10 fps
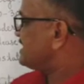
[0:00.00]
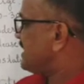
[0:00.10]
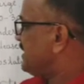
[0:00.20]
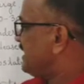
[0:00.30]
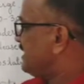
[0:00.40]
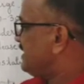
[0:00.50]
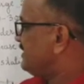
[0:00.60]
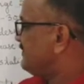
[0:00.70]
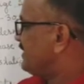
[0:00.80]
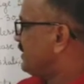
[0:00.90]

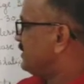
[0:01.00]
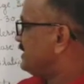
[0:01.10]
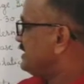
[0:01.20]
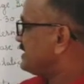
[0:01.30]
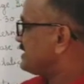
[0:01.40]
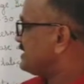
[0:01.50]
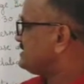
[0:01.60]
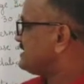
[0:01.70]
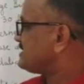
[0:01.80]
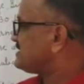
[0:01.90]
seminal fluid
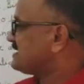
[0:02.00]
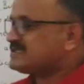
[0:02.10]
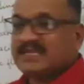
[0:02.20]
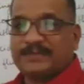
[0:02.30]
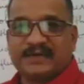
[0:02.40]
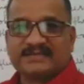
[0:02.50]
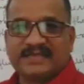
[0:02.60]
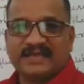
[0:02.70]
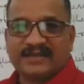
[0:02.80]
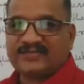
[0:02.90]
consists
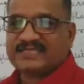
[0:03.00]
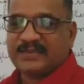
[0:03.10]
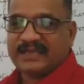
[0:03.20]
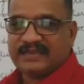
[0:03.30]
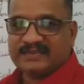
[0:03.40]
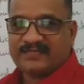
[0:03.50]
60% of semen.